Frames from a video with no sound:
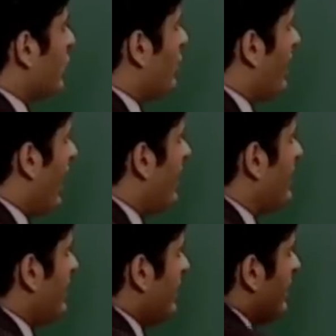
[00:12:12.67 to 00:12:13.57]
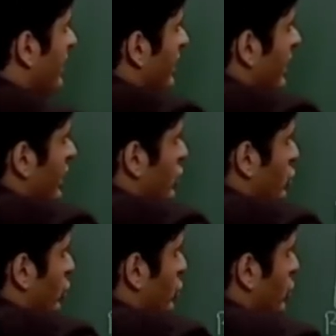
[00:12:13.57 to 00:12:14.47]
9
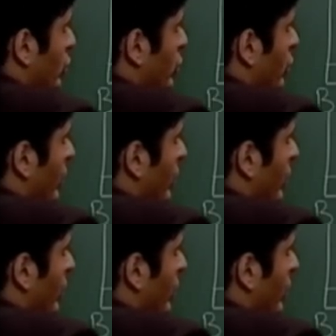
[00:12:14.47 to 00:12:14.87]
into 2